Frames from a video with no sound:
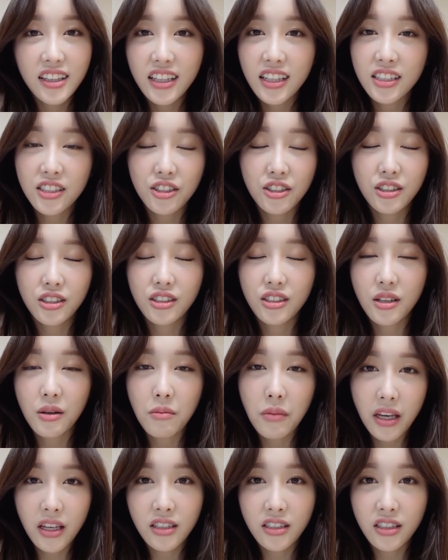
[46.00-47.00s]
It's just
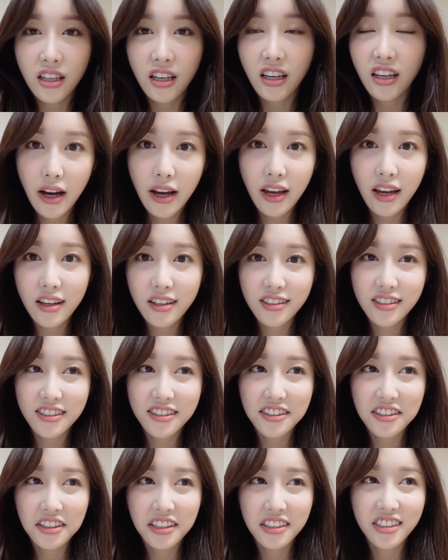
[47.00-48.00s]
amazing. I
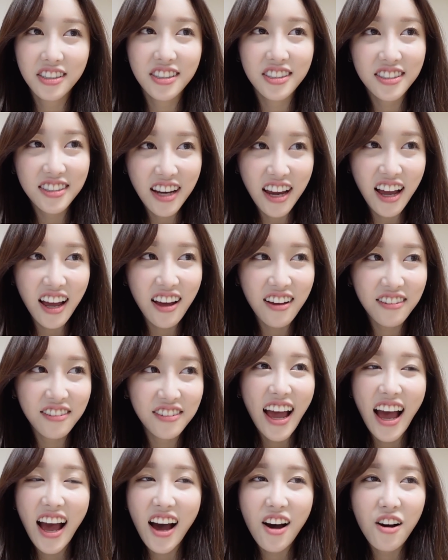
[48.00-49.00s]
asked their staff
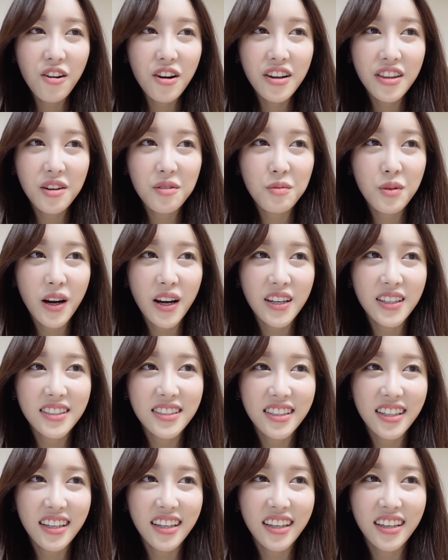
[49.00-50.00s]
how are they
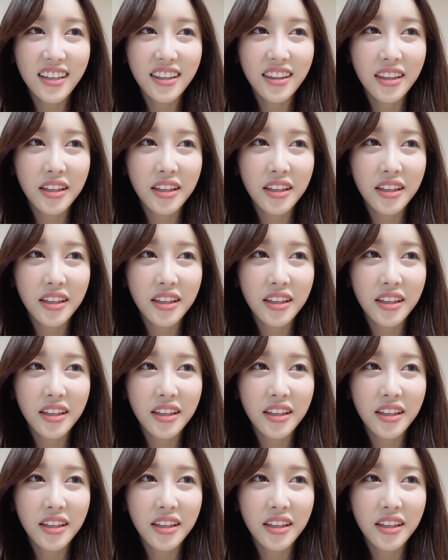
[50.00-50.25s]
pricing